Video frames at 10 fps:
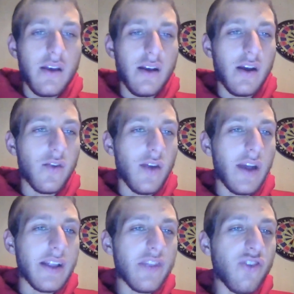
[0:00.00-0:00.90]
All
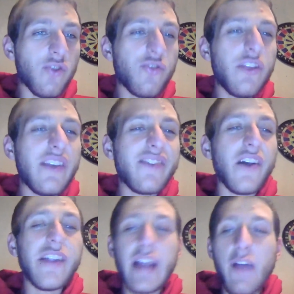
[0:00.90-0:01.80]
right, let's go to the
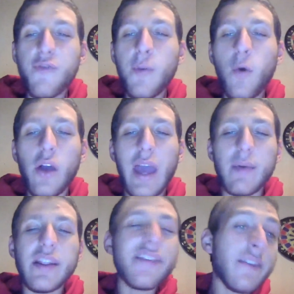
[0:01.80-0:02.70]
Sunday Night Football game,
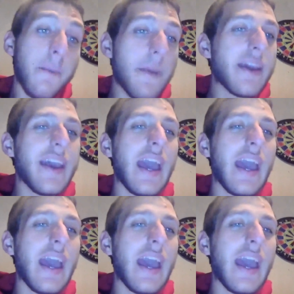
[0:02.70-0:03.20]
and this is a big game.